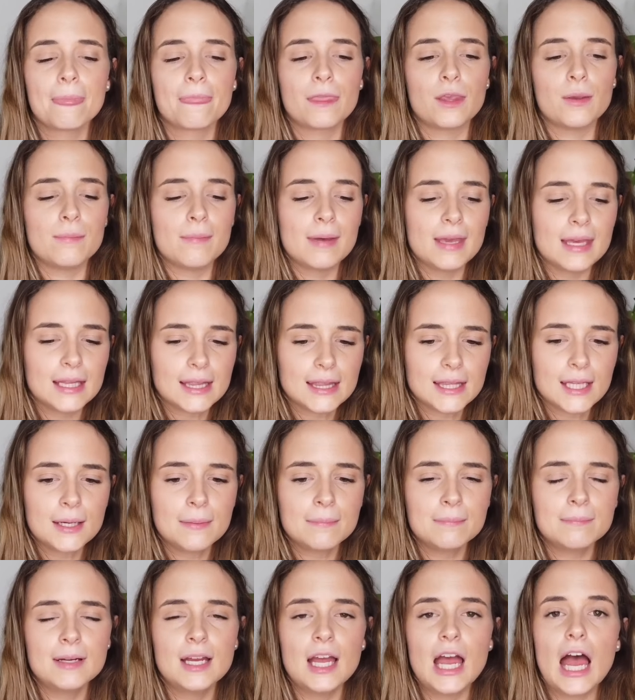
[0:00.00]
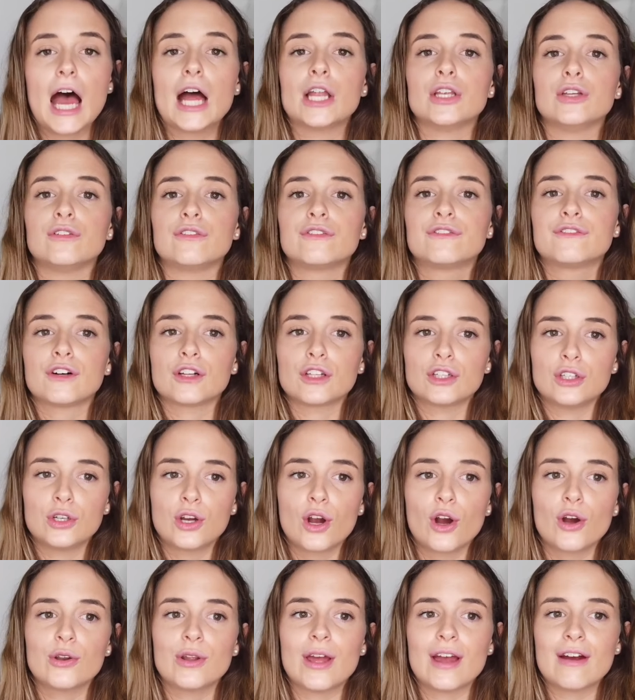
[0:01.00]
You meet them and you
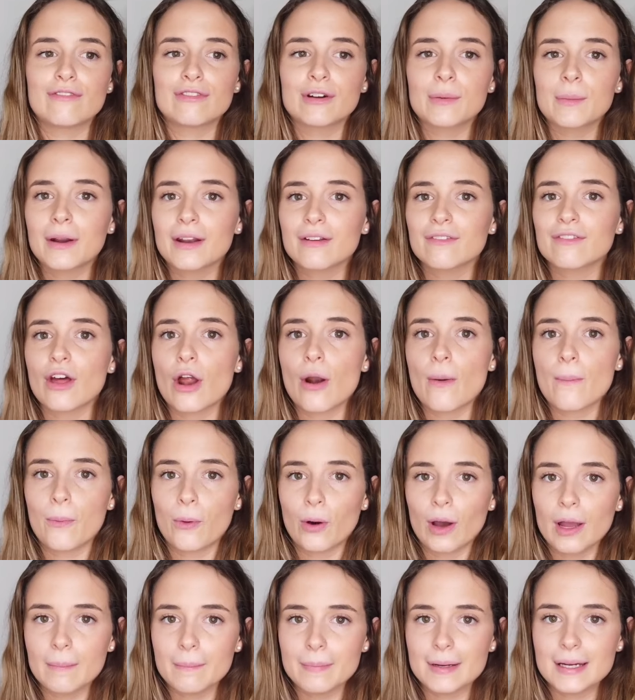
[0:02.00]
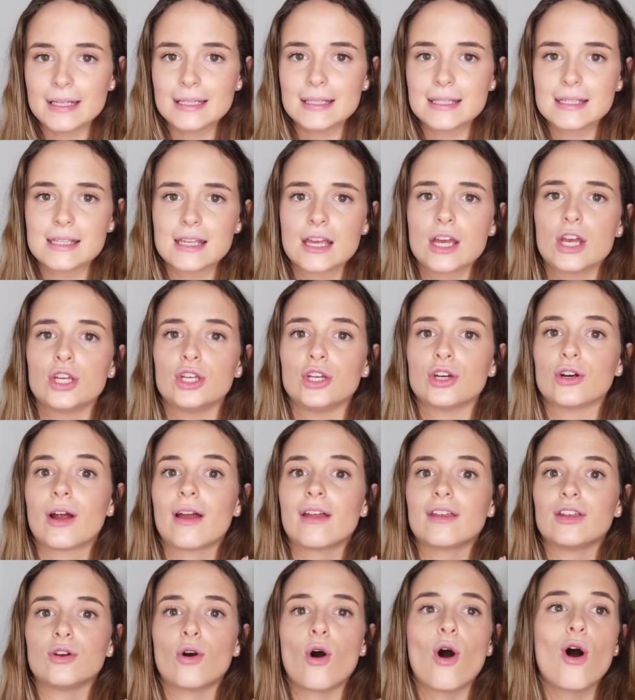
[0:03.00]
go to every one of their appointments. You're
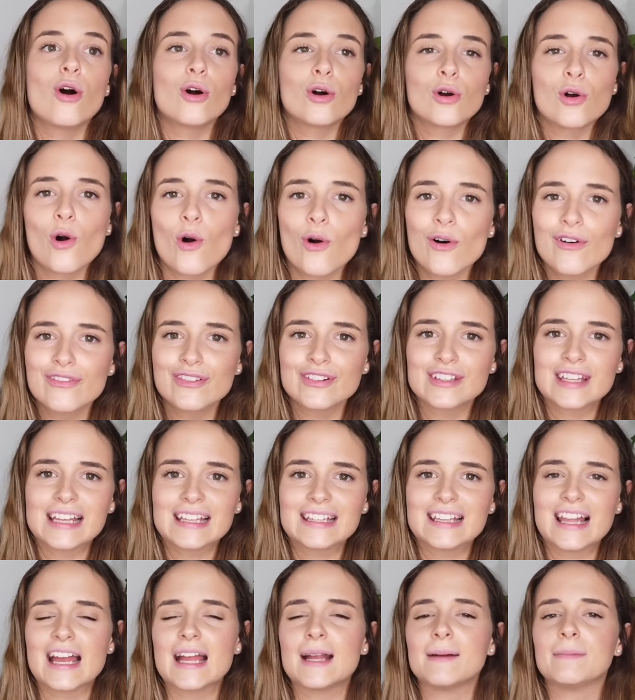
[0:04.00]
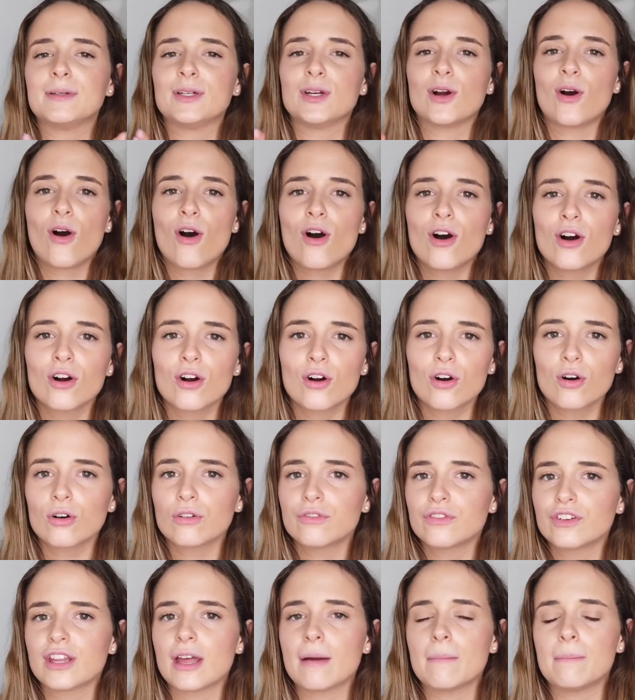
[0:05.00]
on call for their labor, you're on call
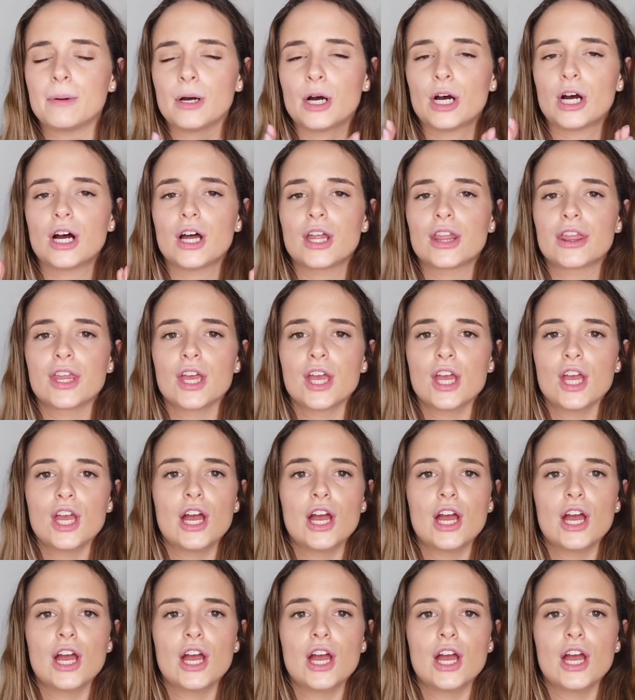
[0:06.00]
for their birth,